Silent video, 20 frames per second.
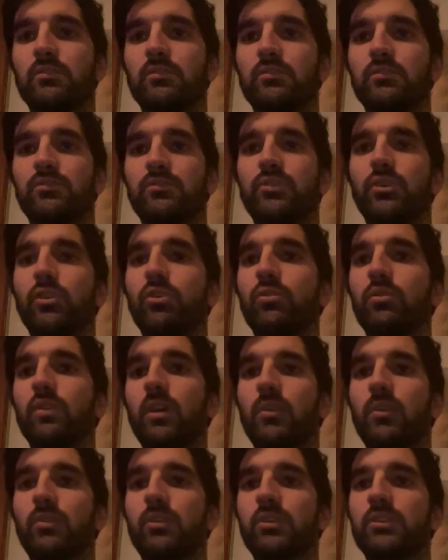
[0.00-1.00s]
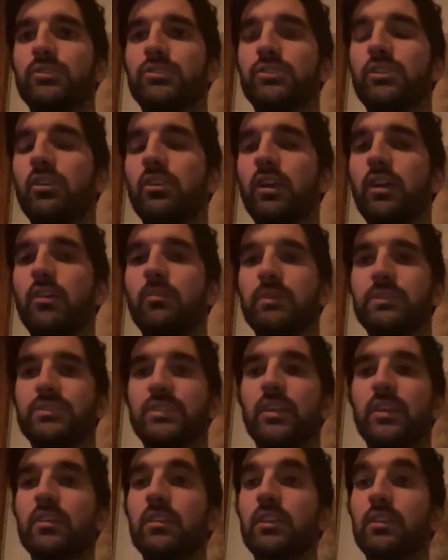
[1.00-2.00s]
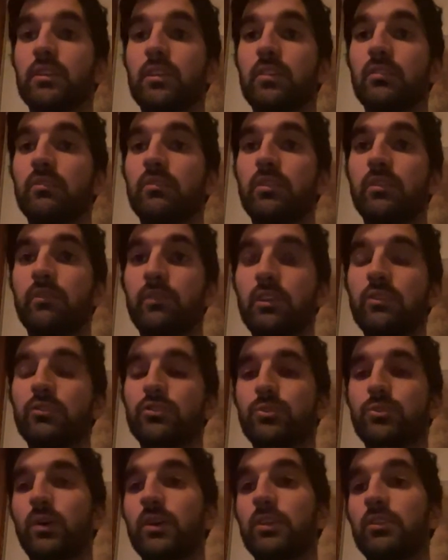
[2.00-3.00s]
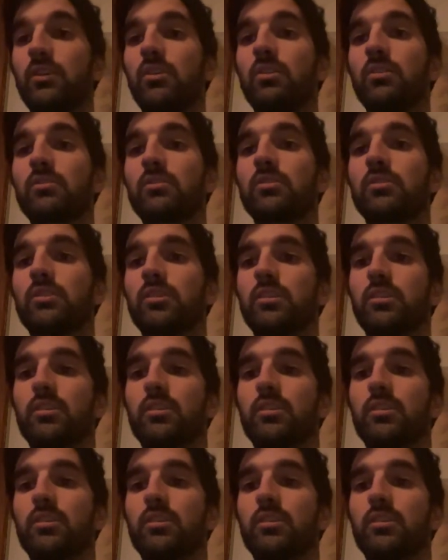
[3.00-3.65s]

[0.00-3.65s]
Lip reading: So I want to start out by saying that the video is quite long.